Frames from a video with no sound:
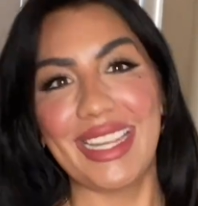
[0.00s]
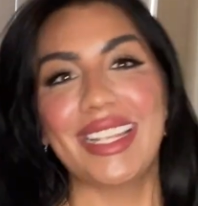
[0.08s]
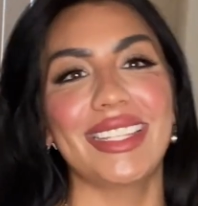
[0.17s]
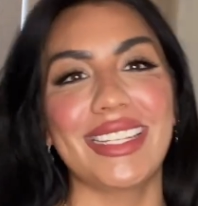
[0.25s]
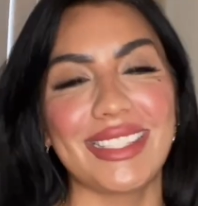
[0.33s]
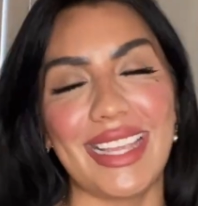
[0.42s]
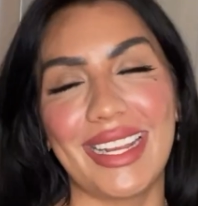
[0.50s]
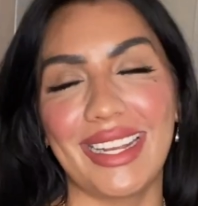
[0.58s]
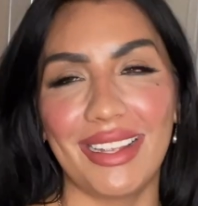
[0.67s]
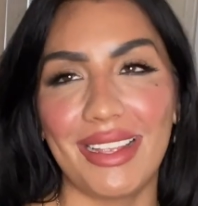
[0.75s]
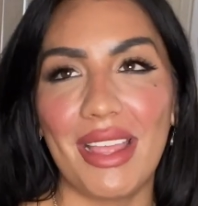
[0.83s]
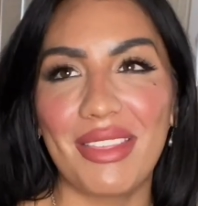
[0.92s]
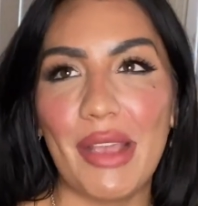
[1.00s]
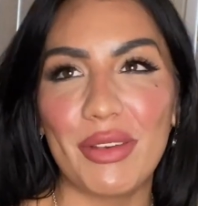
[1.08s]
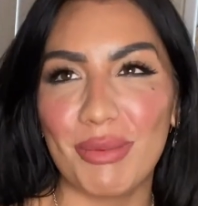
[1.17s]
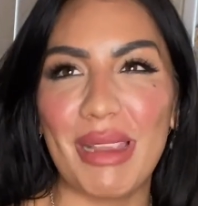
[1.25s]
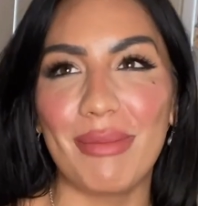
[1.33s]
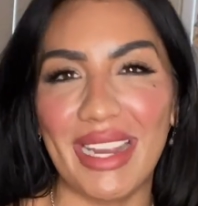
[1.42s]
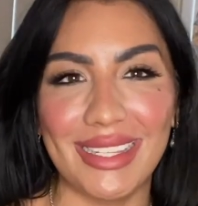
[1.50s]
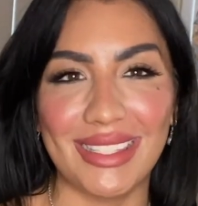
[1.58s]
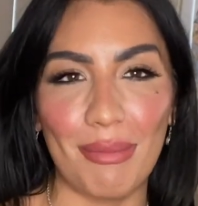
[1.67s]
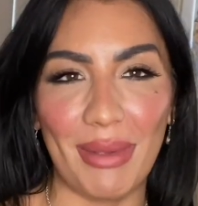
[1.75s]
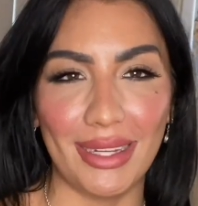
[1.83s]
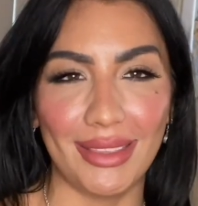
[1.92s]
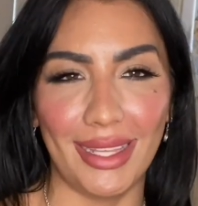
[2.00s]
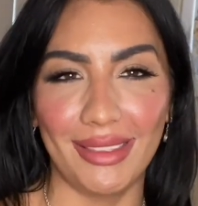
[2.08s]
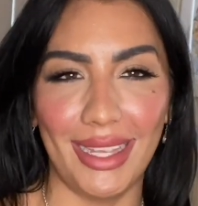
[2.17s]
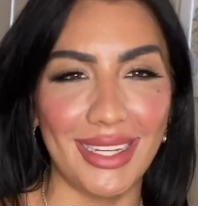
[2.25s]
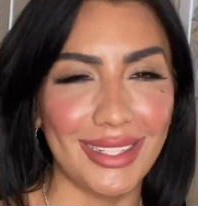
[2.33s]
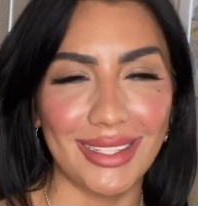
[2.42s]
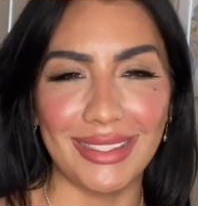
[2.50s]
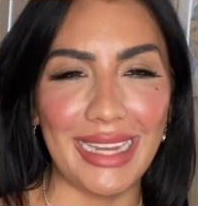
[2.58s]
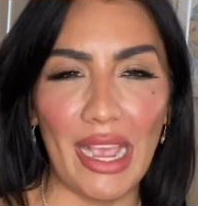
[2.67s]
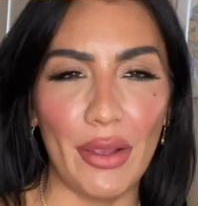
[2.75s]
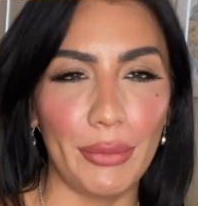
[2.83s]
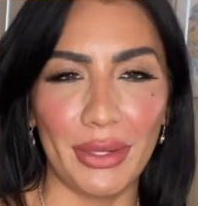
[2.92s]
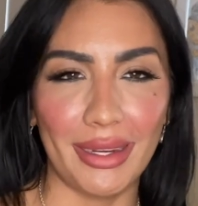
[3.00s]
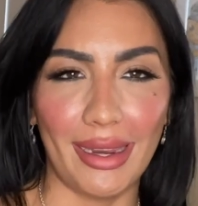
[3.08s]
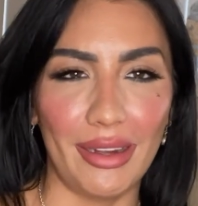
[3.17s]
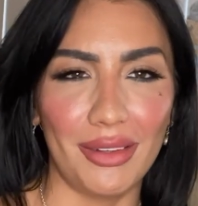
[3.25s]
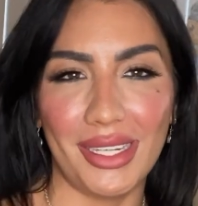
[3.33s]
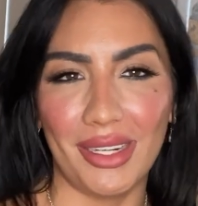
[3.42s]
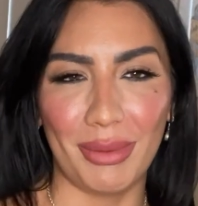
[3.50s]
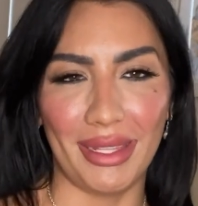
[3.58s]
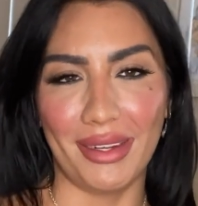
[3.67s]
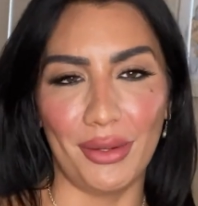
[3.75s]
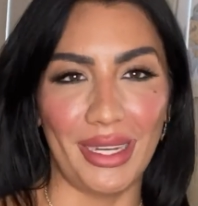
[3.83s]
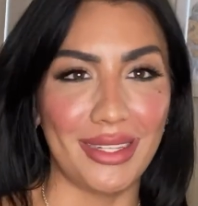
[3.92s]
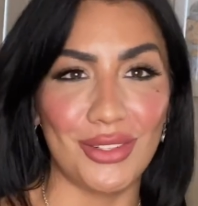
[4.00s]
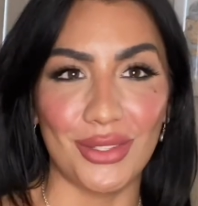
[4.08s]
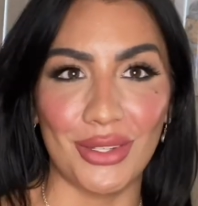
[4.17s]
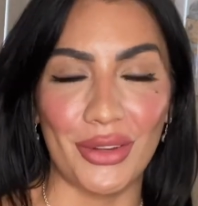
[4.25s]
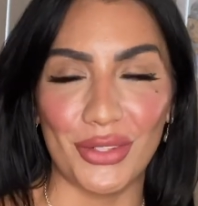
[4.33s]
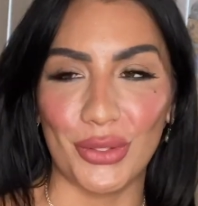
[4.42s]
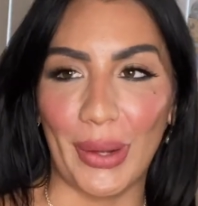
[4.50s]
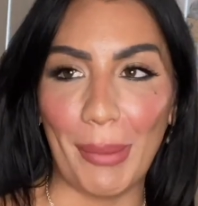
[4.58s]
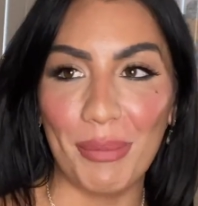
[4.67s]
At least like that was my mindset back then. Like now I wouldn't care. Like I'd be like, okay, it's just another store.